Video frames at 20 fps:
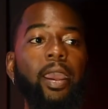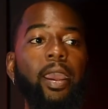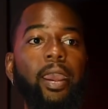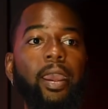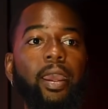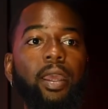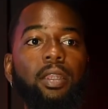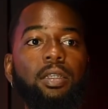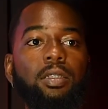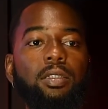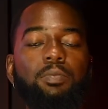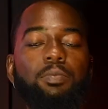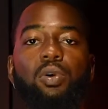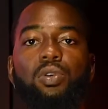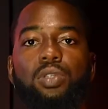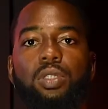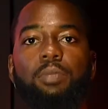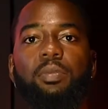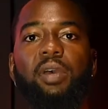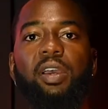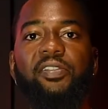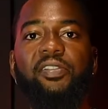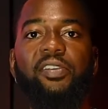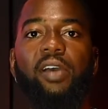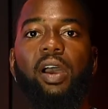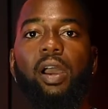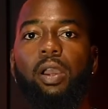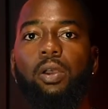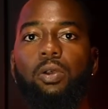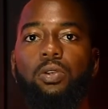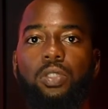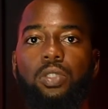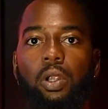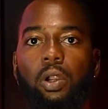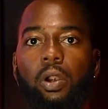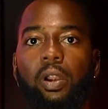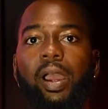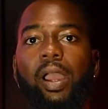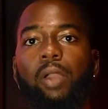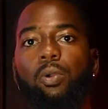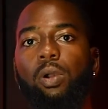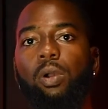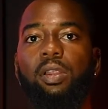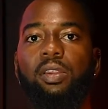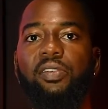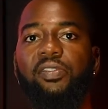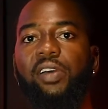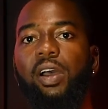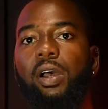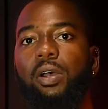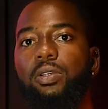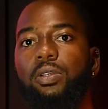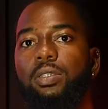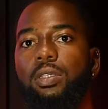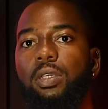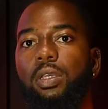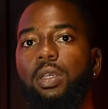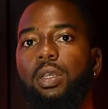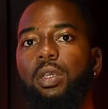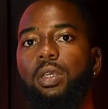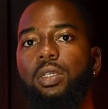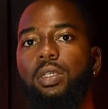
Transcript: And most of my files are high quality files.